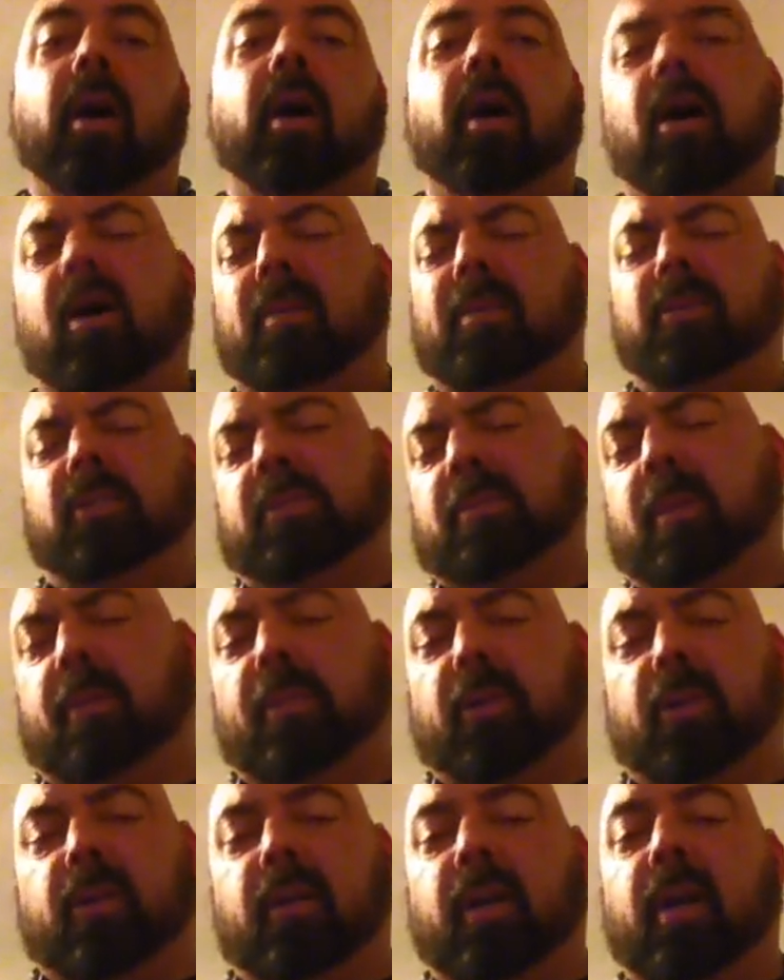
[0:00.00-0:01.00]
Oh, I'm a sumo
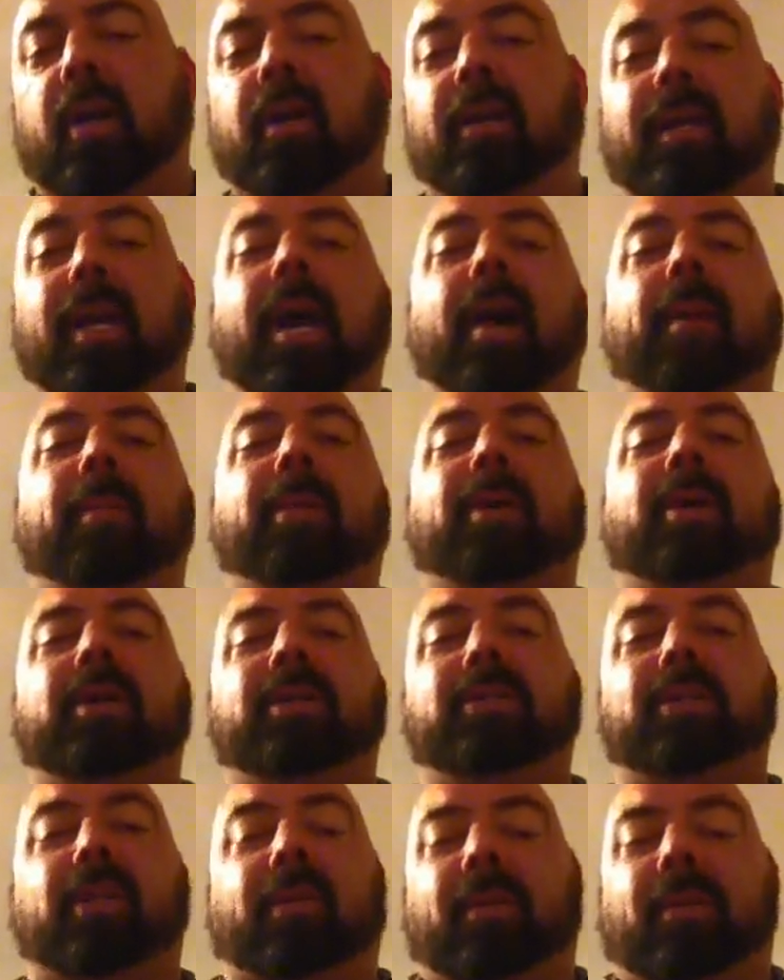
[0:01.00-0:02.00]
puller. Yeah,
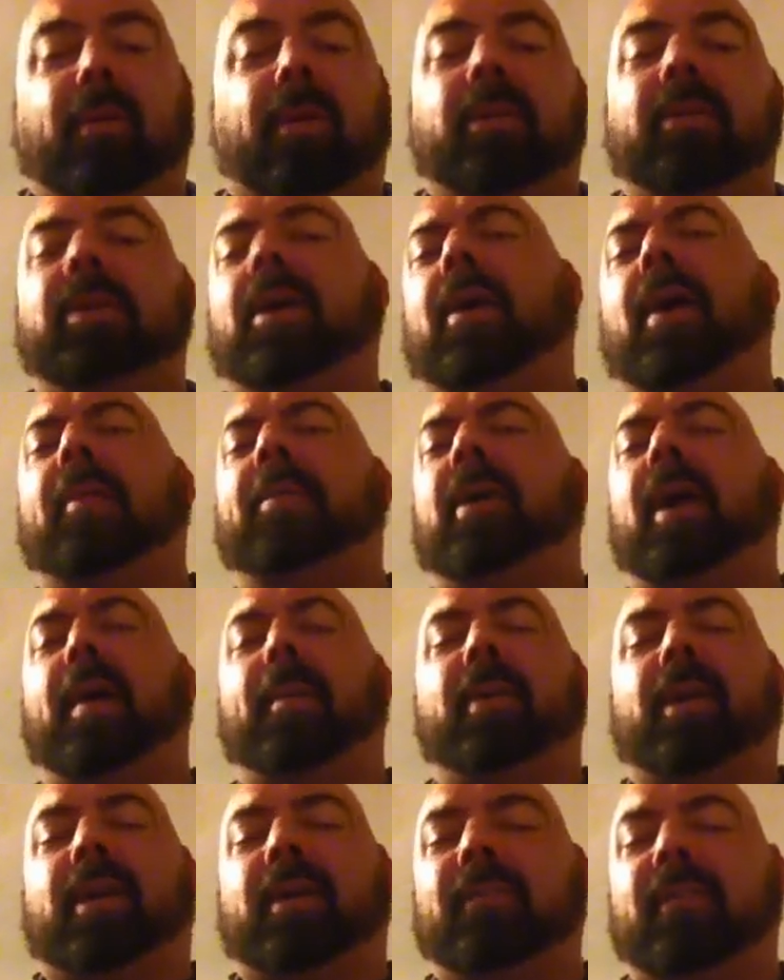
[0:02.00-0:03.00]
because, I'm a